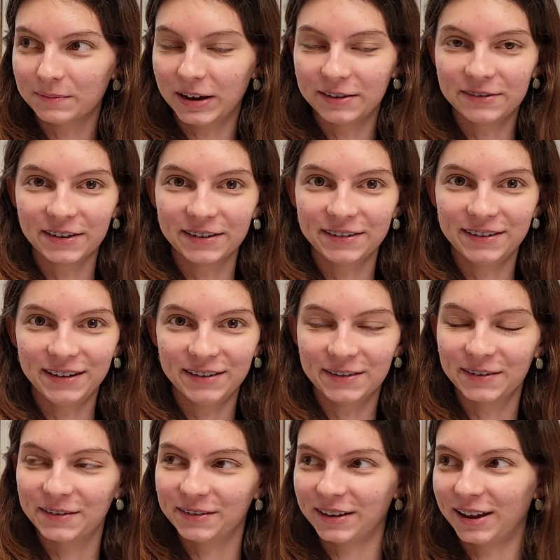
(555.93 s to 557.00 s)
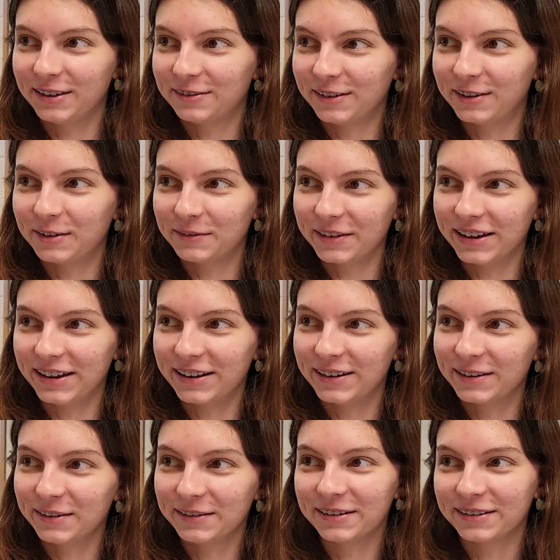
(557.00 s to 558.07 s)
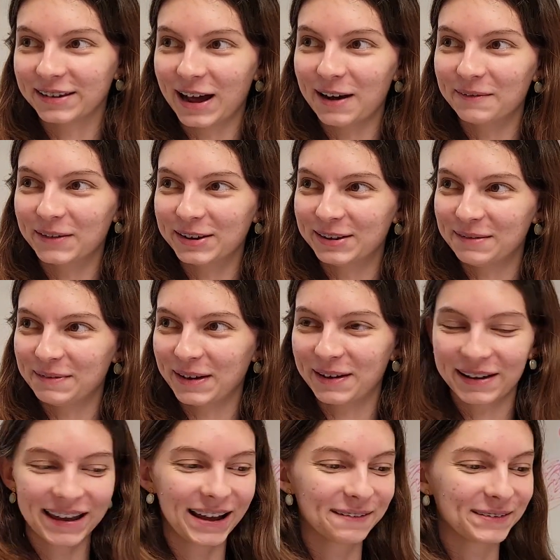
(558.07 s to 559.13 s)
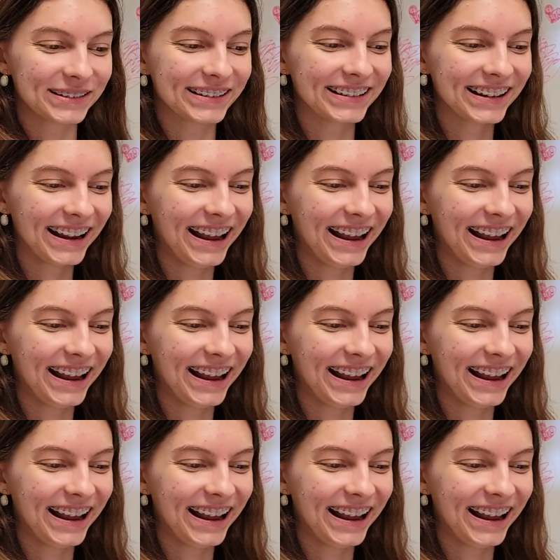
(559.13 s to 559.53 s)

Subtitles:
my trusty neuroscience friend over here, who does not wish to be on camera,